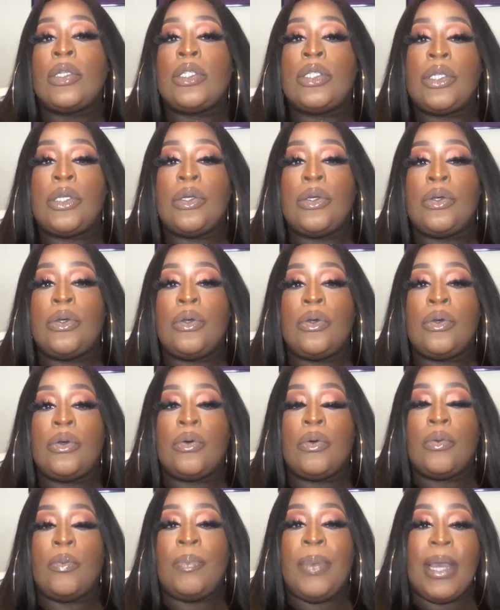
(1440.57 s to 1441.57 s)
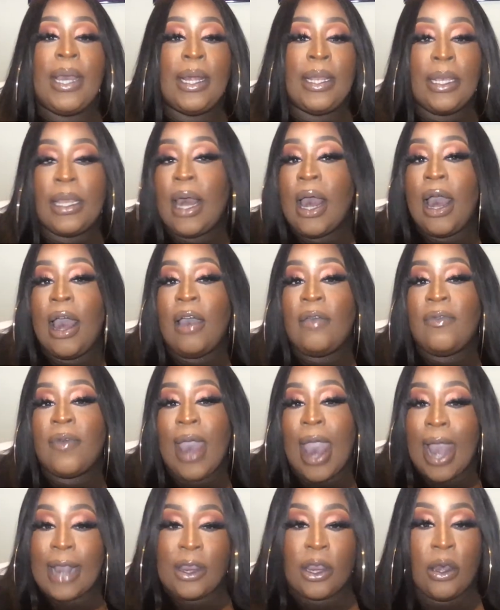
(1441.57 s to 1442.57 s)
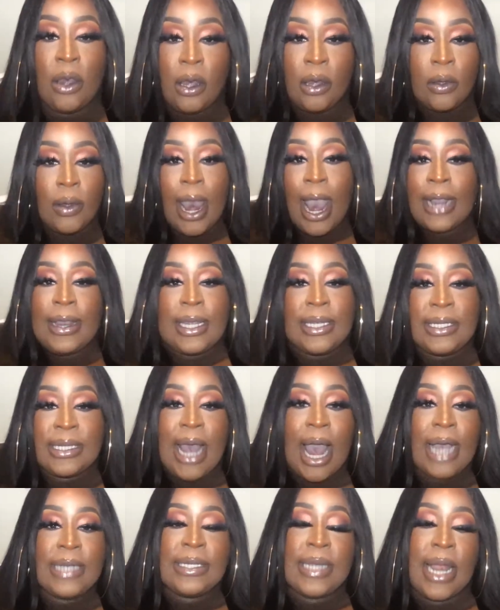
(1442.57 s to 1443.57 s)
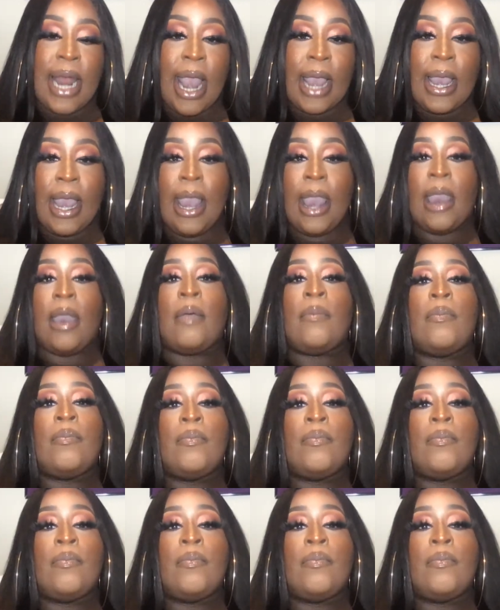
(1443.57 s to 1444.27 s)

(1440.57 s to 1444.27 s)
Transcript: to be in love at the size that I am?